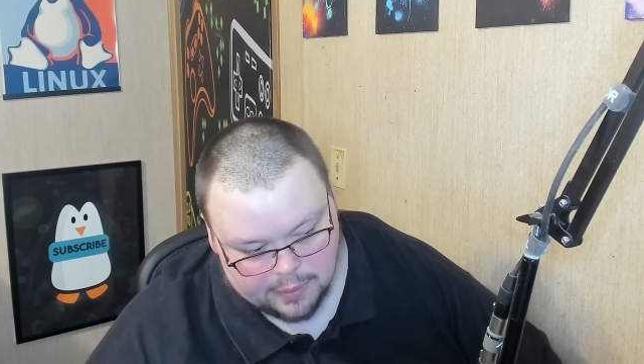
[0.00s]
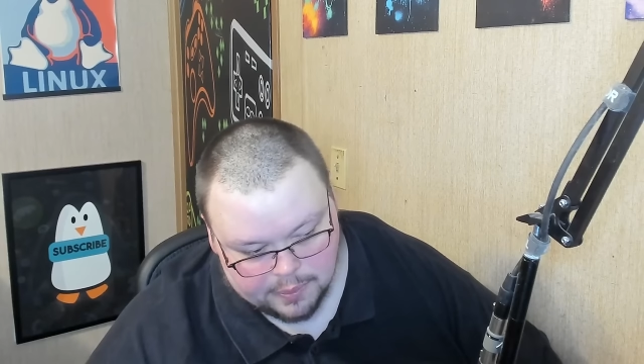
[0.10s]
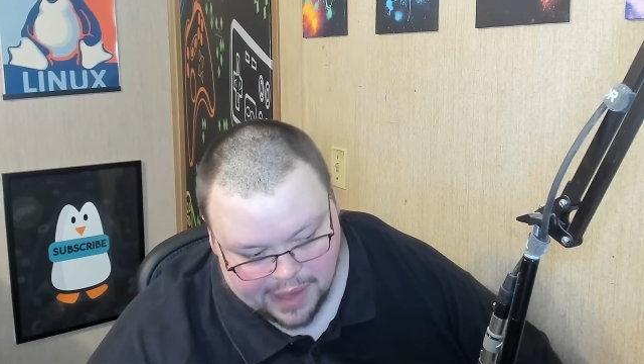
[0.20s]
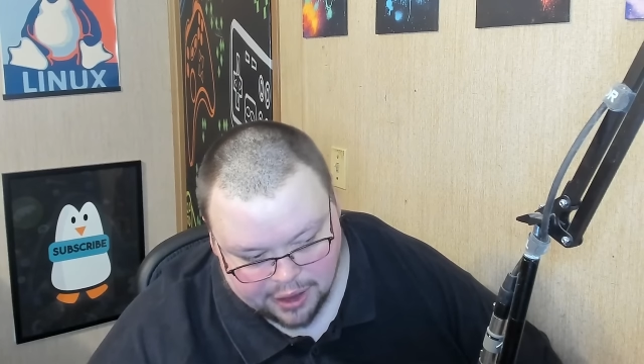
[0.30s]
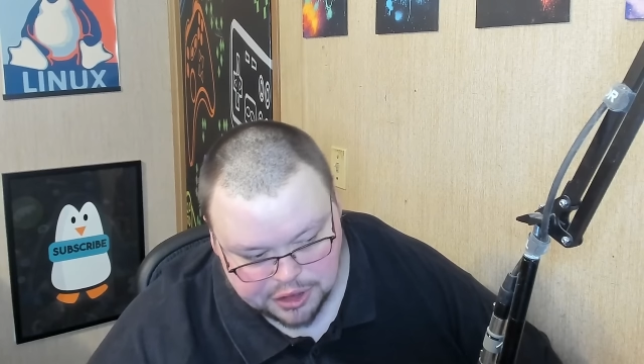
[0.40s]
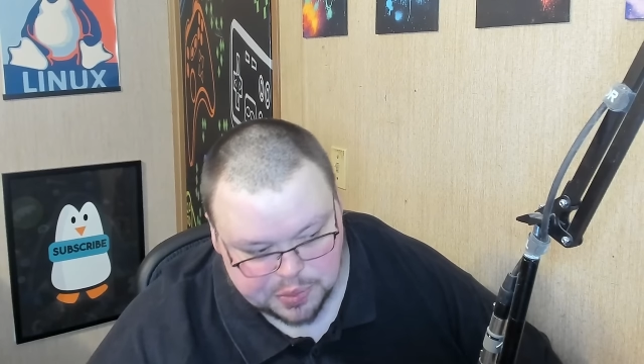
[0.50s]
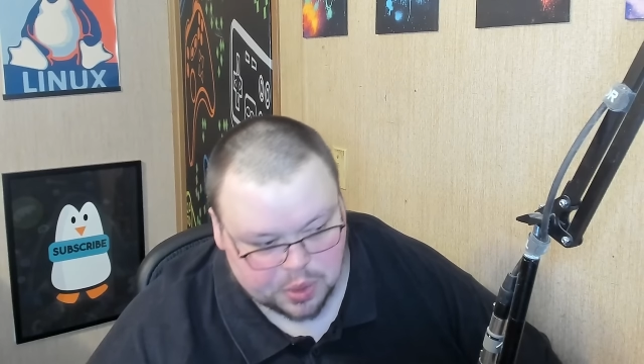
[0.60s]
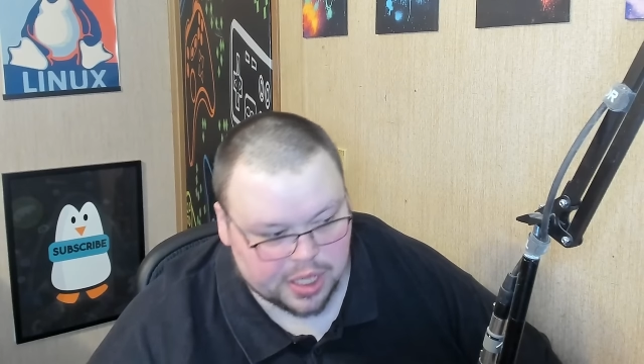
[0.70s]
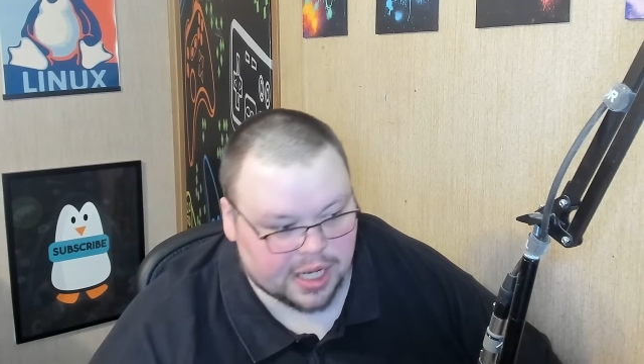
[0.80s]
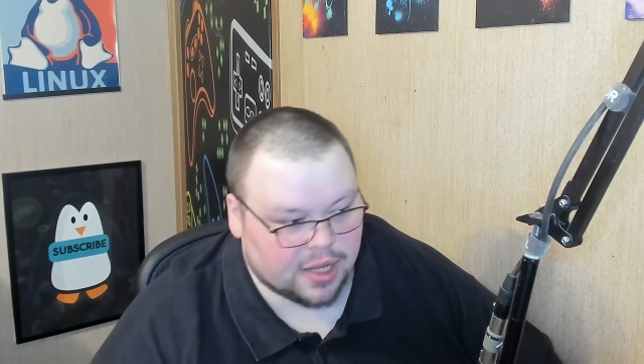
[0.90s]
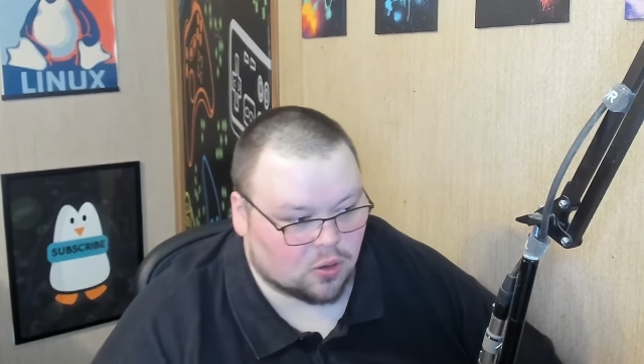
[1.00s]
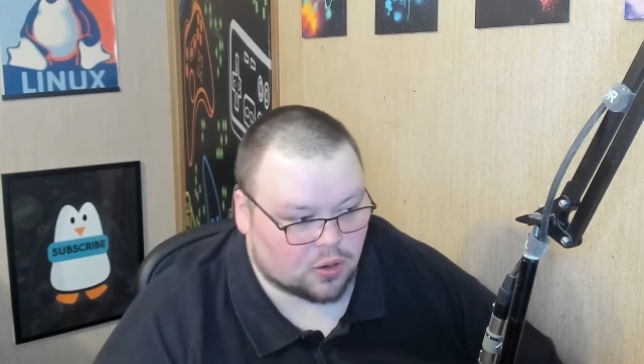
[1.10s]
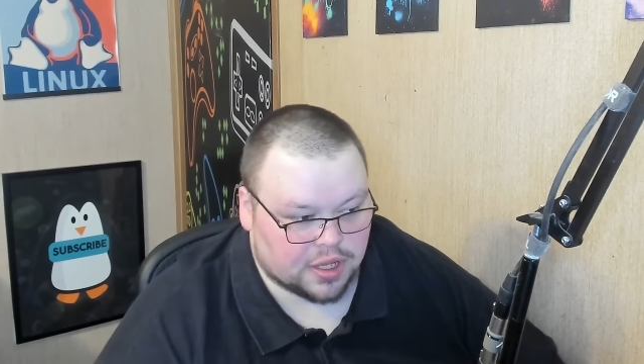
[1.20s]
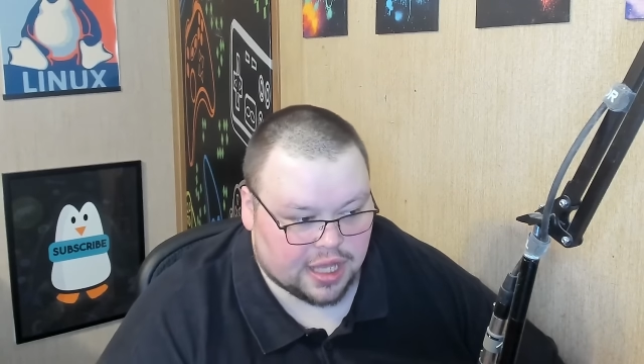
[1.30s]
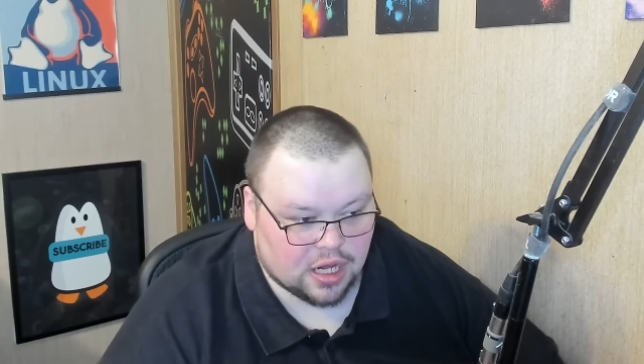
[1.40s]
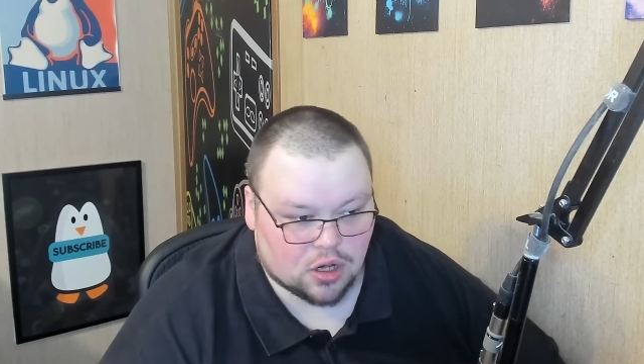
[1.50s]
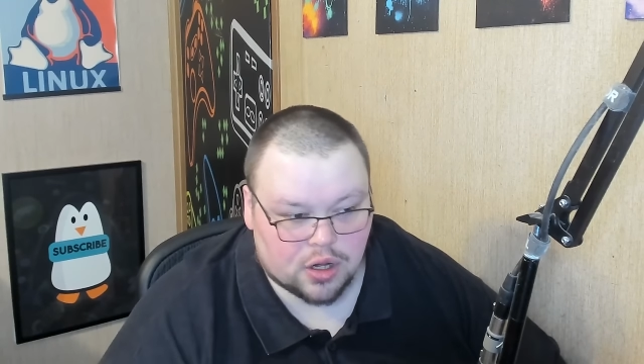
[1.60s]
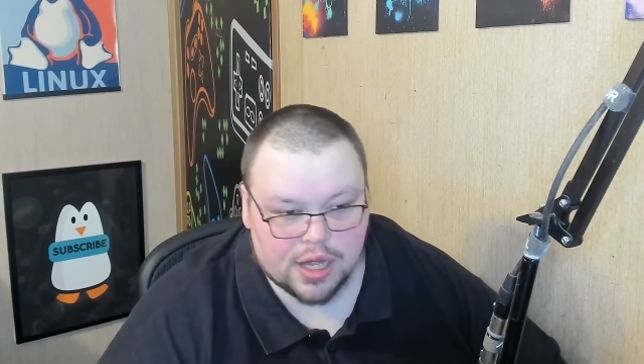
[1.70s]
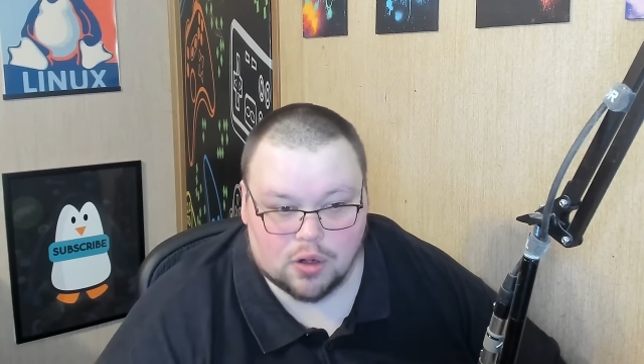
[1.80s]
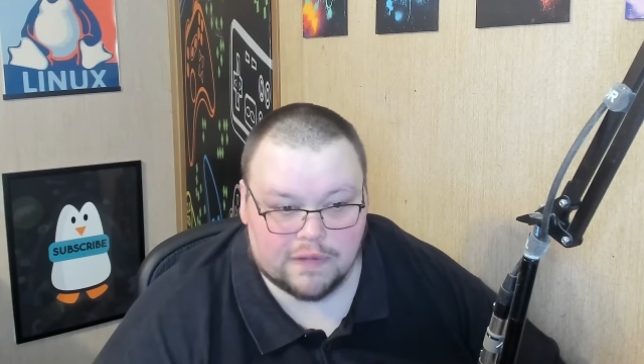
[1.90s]
Mailspring or
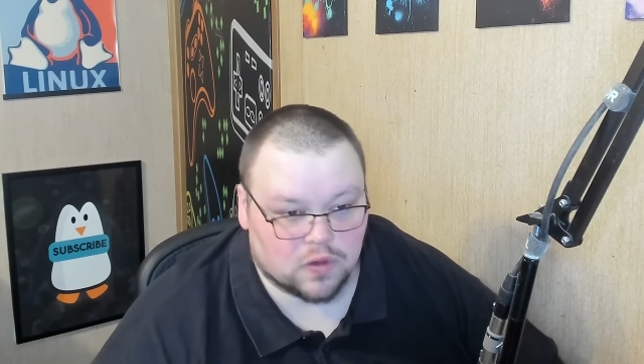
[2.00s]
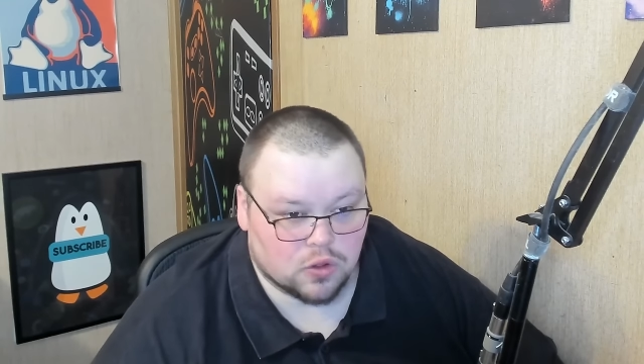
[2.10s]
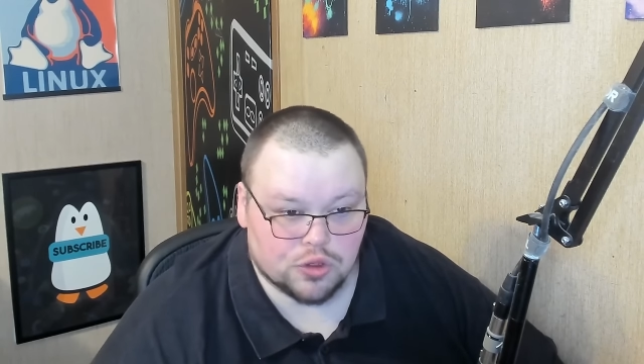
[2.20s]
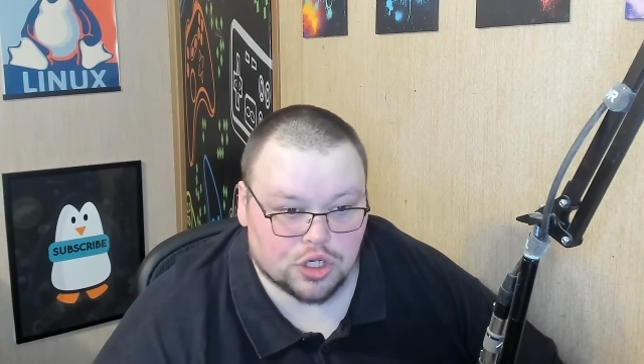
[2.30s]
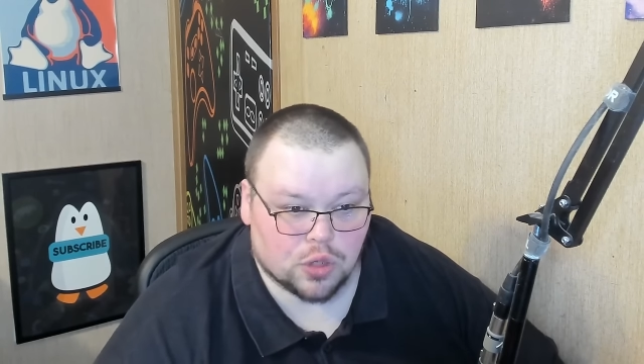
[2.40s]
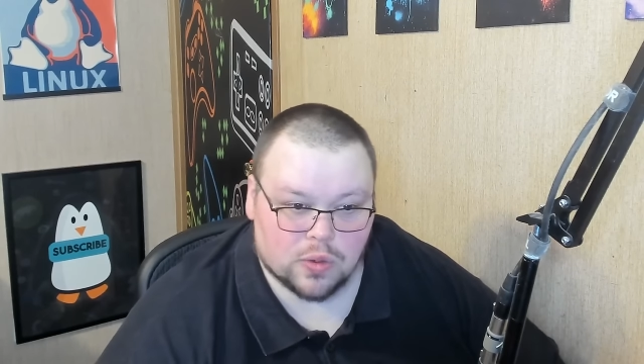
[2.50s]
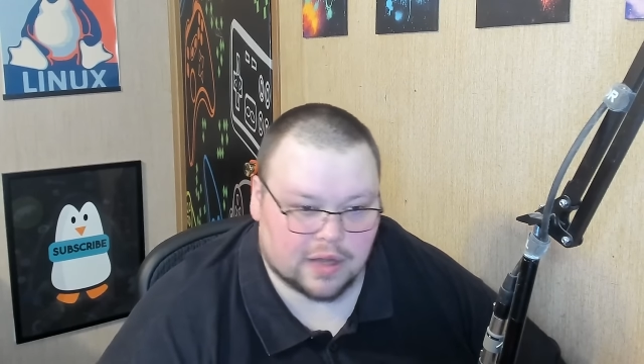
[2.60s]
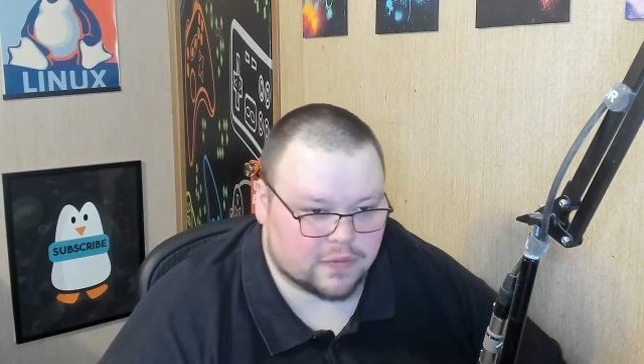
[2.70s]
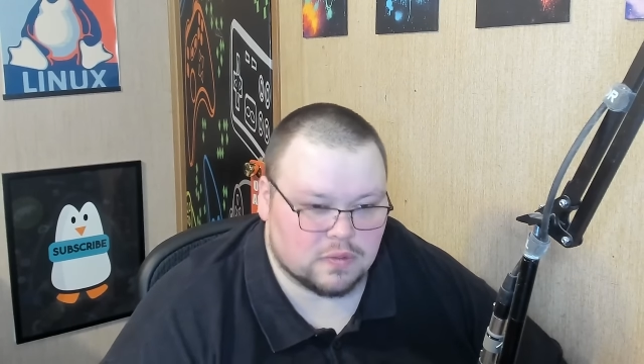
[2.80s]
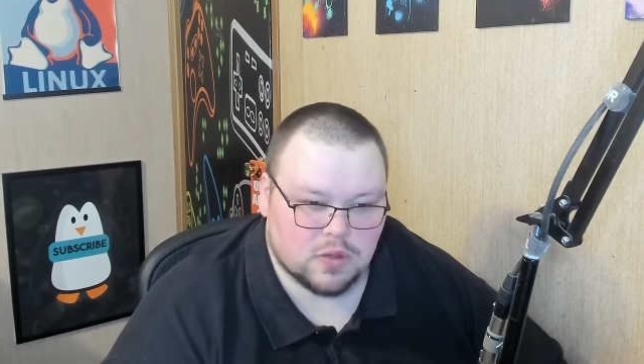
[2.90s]
Geary or Evolution or whatever.